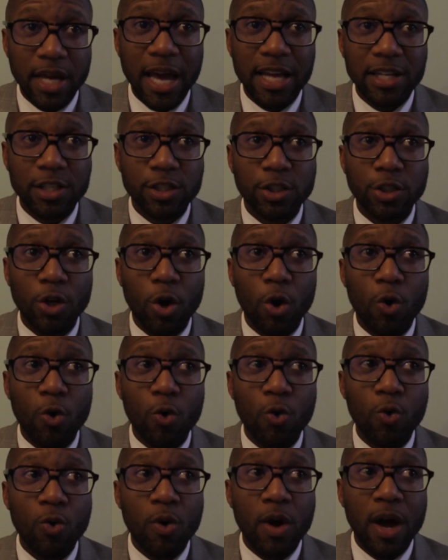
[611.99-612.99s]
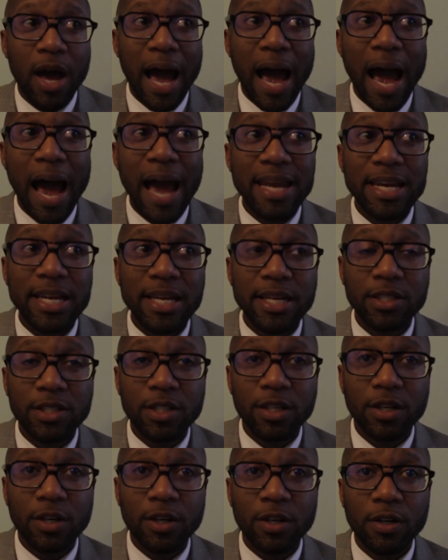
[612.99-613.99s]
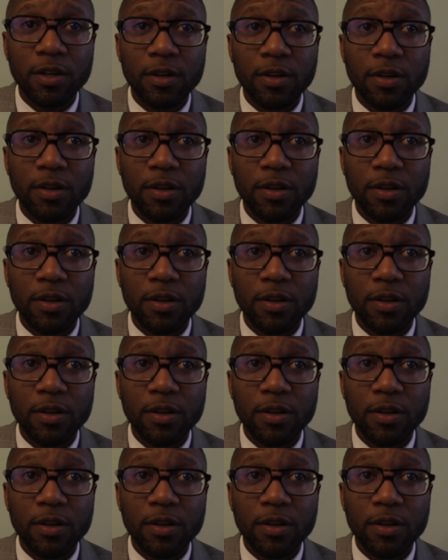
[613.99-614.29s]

And so I need to